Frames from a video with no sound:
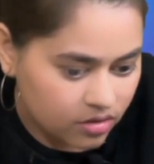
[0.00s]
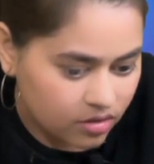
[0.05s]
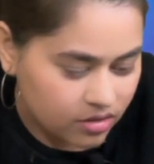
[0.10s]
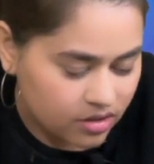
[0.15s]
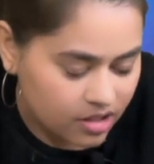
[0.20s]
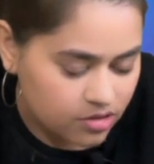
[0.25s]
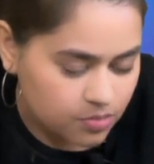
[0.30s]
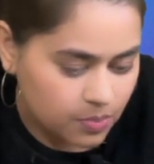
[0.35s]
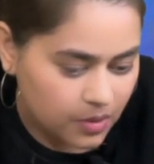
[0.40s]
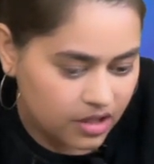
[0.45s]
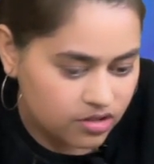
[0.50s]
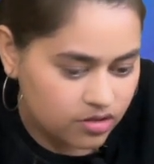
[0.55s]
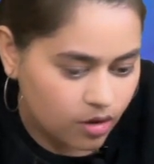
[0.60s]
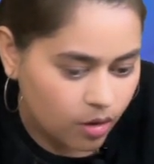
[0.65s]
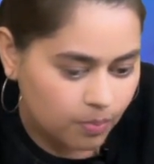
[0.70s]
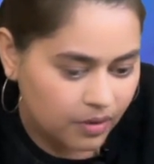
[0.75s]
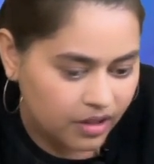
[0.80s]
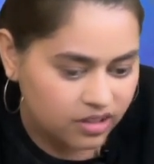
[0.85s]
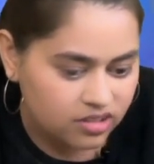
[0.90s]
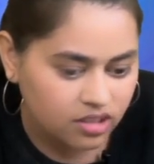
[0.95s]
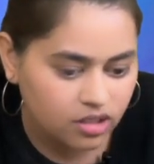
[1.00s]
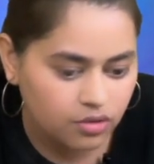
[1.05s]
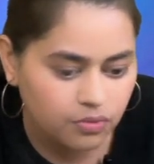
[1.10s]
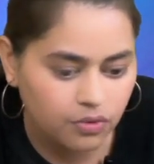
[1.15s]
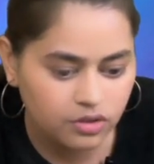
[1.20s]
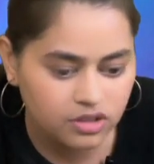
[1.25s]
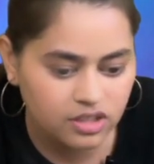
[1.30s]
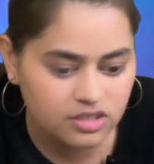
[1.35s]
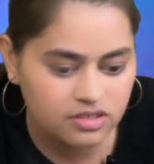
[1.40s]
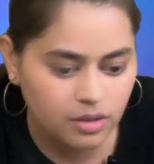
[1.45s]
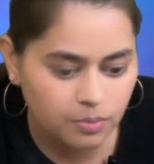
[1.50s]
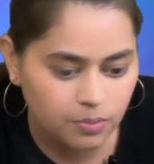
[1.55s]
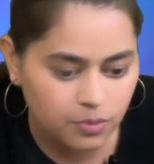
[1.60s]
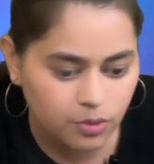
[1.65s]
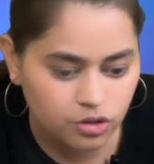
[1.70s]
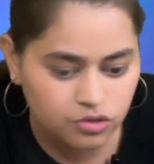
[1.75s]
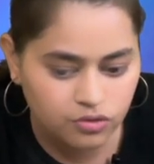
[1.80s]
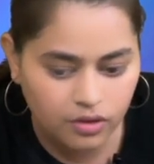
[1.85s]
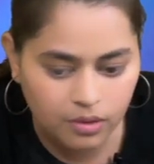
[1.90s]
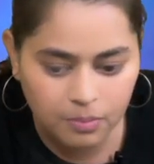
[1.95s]
So the space complexity for this
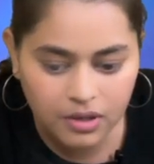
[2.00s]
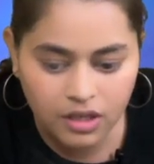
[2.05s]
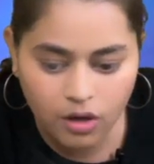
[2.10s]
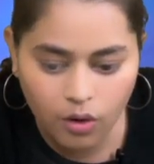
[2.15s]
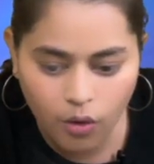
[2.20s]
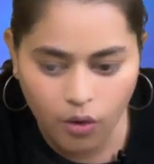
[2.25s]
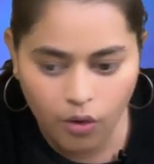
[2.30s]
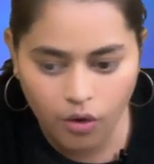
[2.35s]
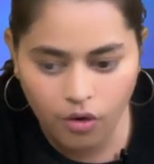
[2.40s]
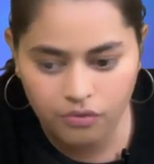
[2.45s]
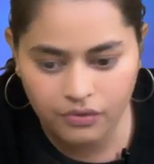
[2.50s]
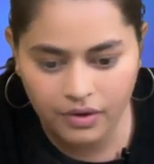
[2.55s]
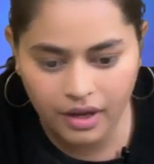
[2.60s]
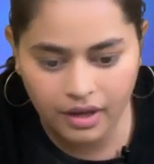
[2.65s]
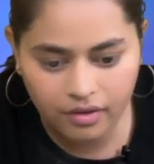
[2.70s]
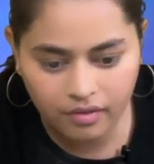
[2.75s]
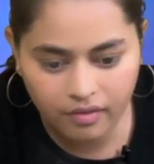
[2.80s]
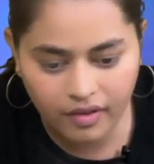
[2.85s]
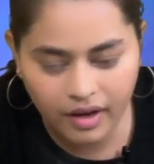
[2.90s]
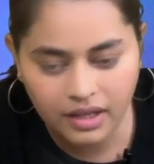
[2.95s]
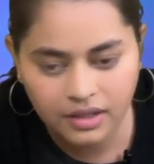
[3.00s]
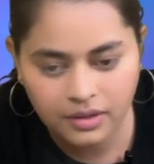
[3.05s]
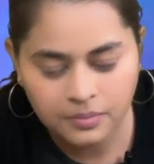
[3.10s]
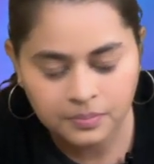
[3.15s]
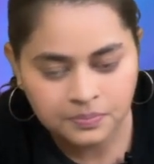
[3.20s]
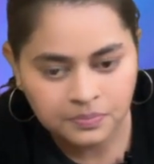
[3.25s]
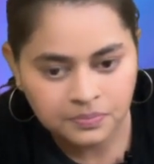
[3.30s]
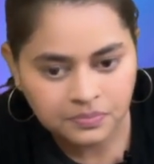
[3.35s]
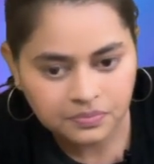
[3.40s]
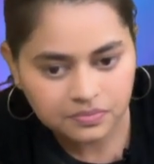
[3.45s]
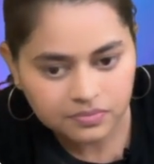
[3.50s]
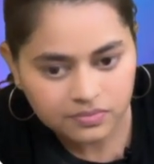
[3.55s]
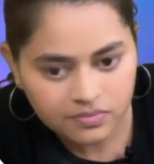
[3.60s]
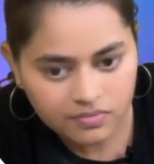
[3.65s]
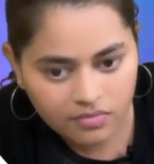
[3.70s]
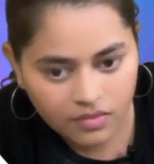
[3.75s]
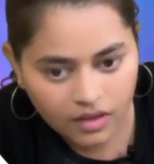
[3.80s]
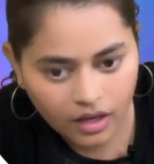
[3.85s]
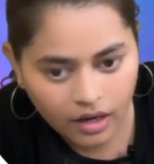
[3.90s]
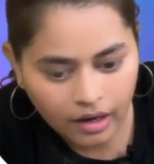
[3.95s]
approach will be O of n, right?
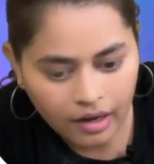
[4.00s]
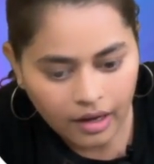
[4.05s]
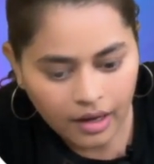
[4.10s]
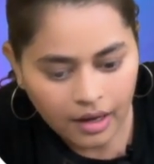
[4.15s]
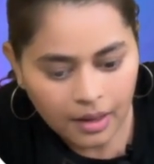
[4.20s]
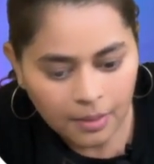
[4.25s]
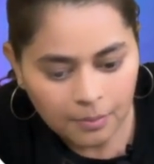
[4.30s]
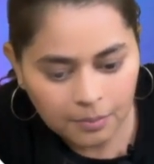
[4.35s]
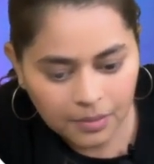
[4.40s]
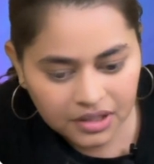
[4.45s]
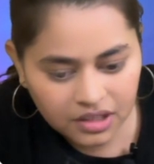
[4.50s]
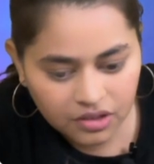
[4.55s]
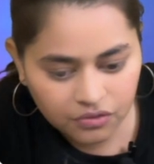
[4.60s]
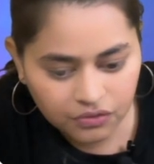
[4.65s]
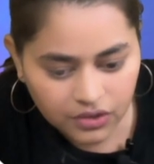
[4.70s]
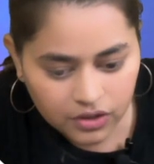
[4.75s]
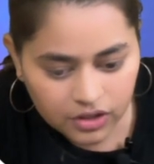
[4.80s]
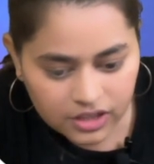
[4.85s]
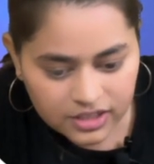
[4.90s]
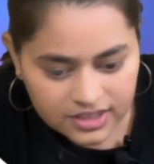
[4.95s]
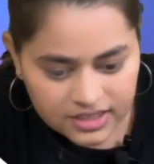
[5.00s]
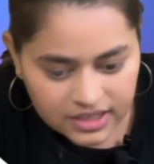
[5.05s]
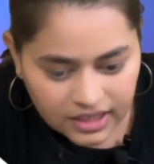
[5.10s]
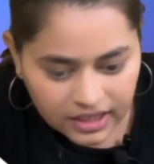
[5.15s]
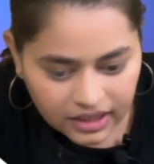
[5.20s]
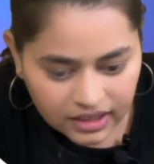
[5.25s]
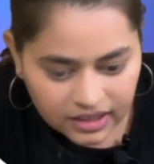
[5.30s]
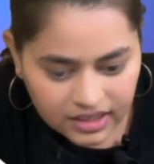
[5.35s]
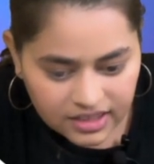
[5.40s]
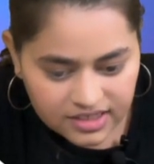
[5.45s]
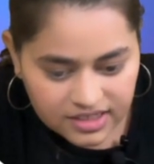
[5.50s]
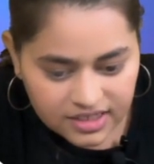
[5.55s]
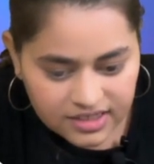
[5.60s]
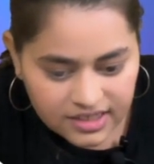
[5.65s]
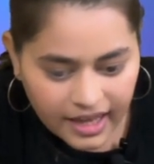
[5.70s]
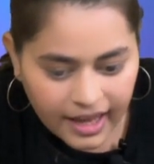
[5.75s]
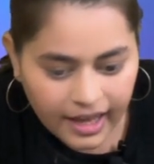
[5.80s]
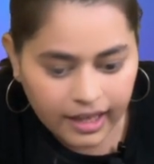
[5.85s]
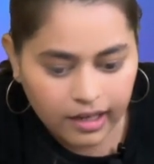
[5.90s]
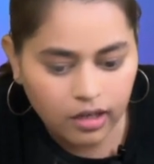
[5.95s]
But if you will see, this is
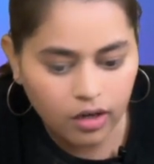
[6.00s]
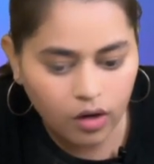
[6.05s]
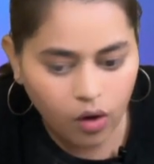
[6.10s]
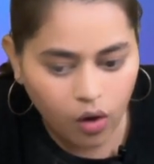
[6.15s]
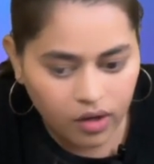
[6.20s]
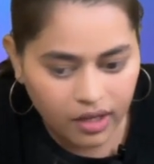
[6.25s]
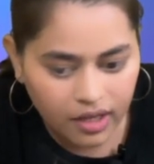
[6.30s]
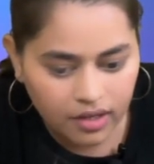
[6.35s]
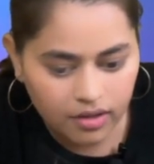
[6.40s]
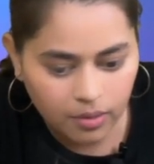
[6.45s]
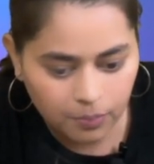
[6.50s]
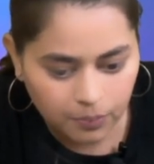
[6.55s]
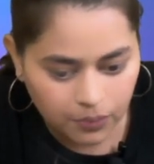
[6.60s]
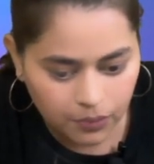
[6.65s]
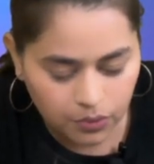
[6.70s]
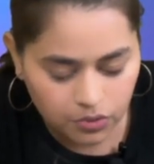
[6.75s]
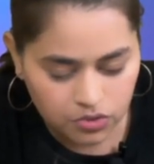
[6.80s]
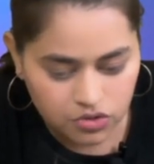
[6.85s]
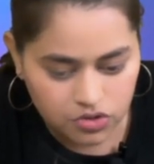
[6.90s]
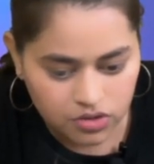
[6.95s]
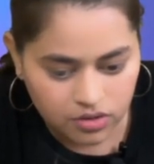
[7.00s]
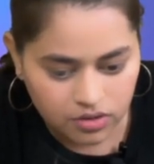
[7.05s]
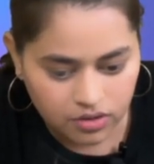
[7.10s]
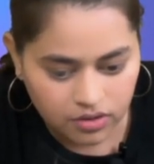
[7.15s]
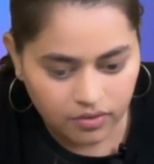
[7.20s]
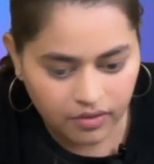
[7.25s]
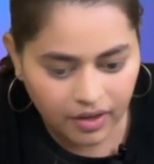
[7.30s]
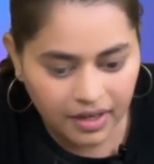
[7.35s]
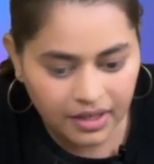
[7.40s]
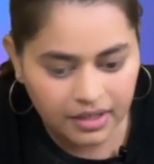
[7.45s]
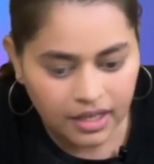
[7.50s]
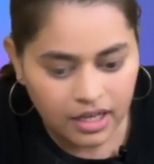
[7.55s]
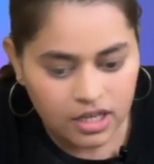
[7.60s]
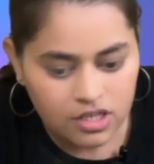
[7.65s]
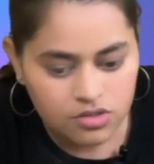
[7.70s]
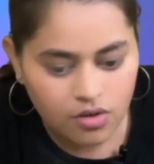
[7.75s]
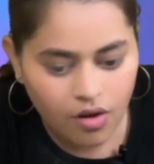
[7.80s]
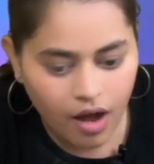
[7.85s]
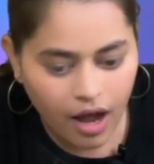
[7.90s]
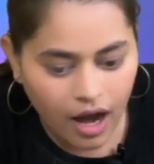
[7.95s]
n log n approach, right?
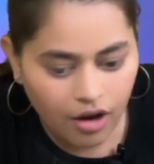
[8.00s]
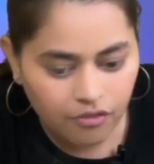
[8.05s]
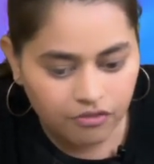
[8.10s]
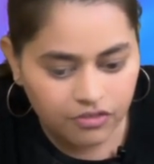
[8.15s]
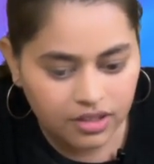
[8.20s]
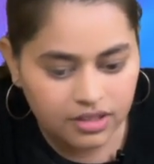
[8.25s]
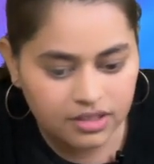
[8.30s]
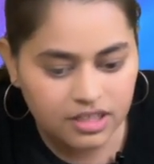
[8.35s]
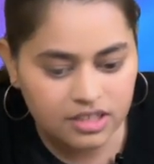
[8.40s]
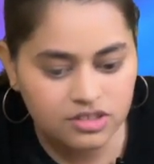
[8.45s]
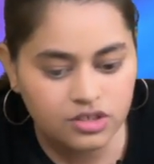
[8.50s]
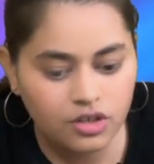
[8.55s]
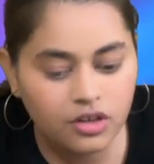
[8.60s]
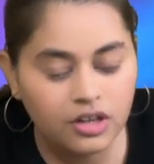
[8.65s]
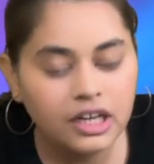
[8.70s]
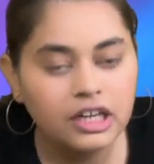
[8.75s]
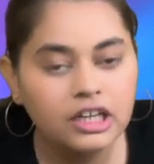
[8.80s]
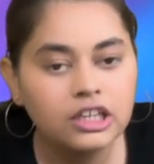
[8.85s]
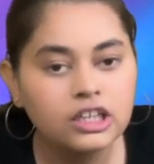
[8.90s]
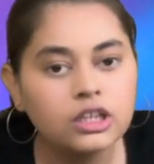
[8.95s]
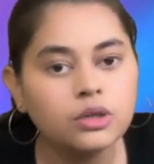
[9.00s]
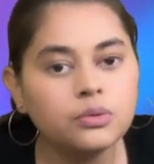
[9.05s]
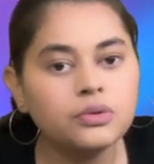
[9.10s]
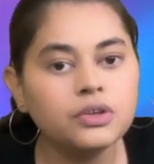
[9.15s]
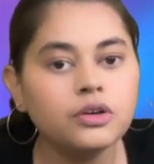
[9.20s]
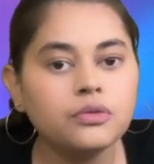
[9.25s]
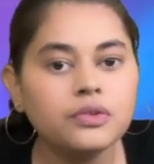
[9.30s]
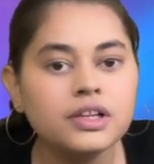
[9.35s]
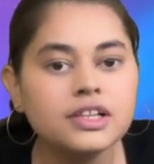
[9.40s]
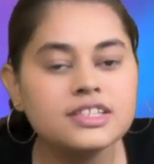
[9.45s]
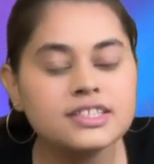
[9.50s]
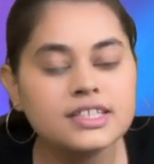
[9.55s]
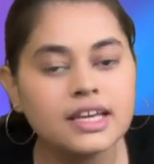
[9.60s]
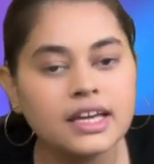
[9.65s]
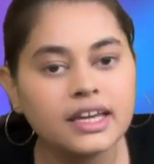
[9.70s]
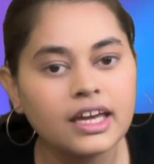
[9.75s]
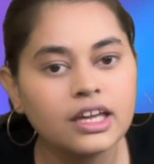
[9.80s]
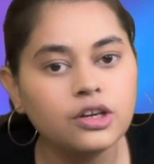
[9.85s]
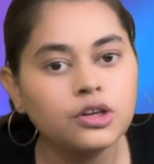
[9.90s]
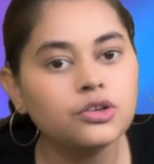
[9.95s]
So after this, your interviewer will
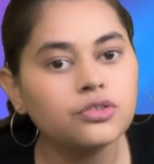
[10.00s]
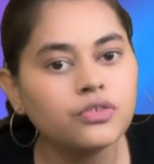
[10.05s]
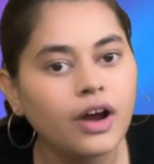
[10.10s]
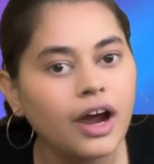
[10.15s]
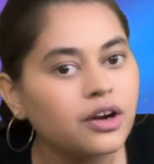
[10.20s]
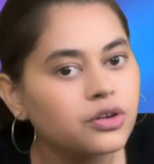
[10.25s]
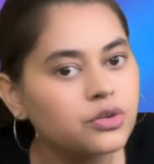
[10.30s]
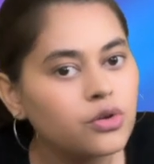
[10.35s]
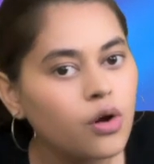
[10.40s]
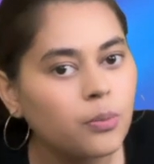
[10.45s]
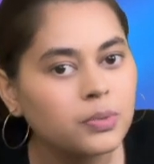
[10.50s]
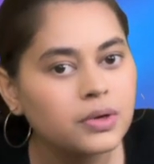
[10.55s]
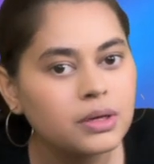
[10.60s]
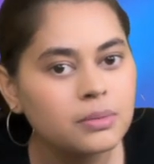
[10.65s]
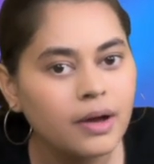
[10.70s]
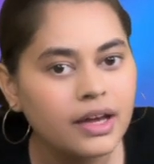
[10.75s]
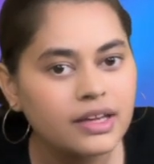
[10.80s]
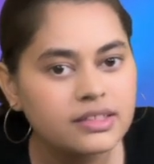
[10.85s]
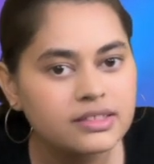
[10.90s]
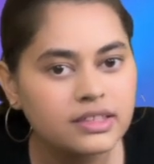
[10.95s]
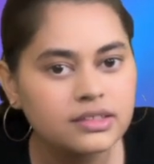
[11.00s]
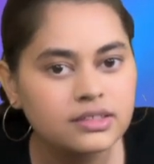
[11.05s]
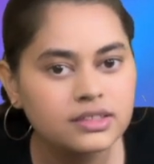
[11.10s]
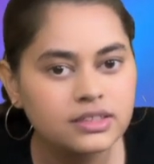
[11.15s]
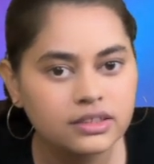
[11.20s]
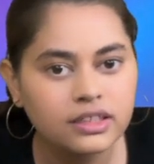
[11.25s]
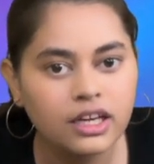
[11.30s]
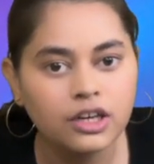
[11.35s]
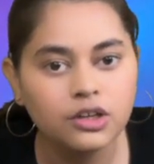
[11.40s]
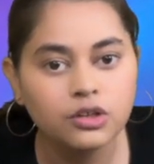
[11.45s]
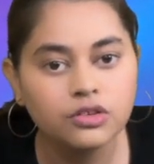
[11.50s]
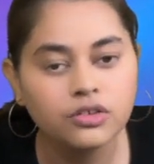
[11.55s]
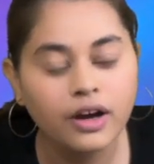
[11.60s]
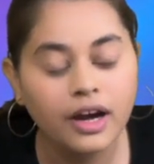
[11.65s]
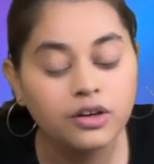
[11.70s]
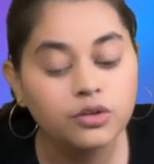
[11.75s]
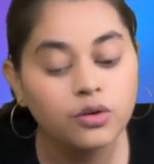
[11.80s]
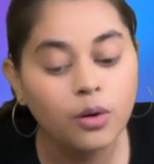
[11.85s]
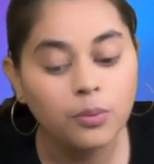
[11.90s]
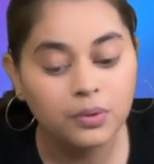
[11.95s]
say, can you try to optimize this? Can you
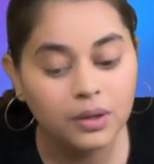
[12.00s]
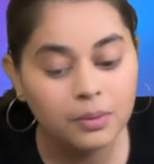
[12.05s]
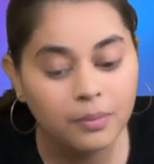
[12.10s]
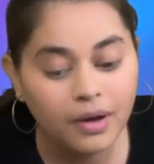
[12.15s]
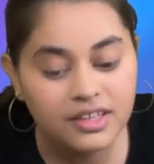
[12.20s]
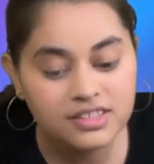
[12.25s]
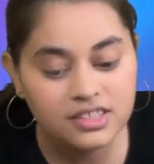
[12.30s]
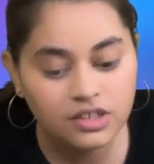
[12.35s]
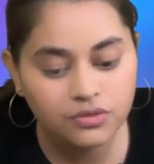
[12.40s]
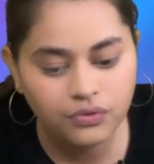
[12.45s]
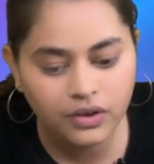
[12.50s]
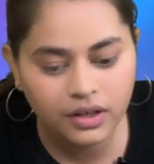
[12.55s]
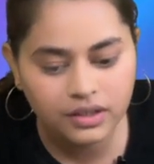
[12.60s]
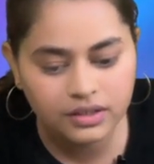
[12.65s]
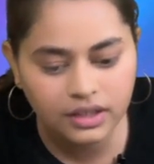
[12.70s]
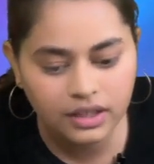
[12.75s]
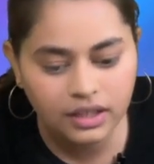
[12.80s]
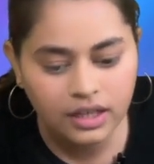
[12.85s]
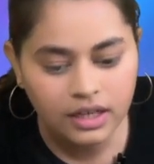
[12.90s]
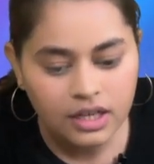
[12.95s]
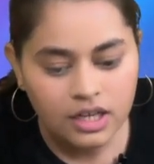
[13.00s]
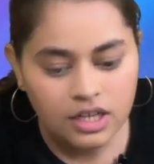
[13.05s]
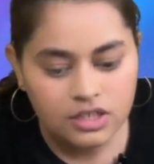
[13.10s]
try to optimize it further?